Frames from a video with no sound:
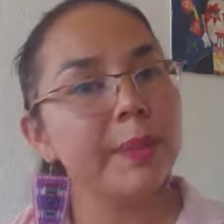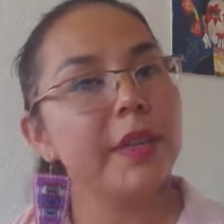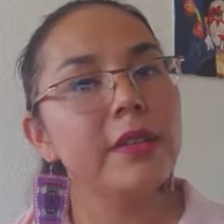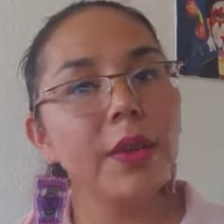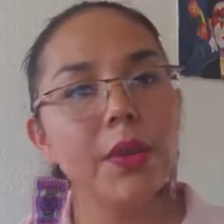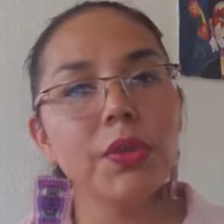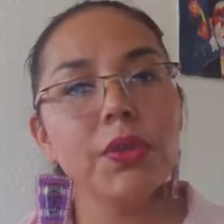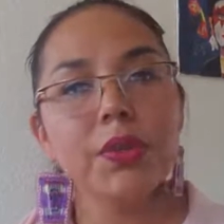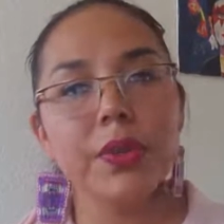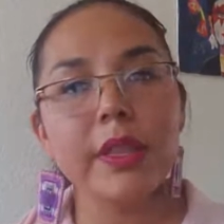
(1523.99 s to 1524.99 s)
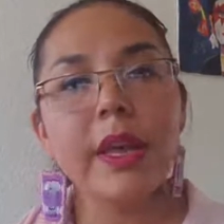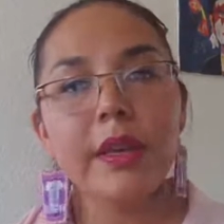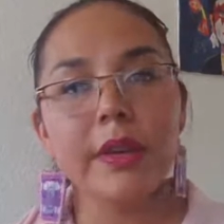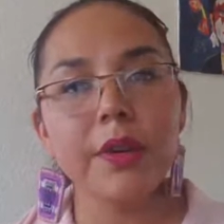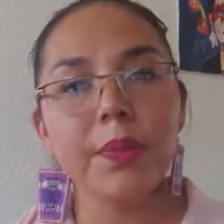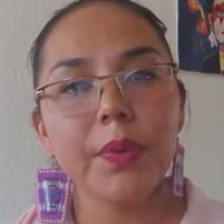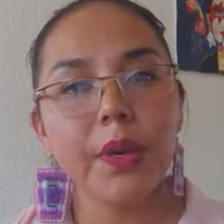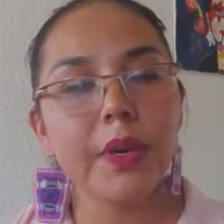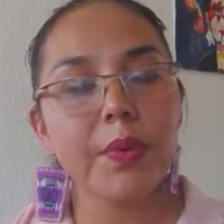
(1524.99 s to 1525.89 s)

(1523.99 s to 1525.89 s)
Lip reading: but it's also doing that inner work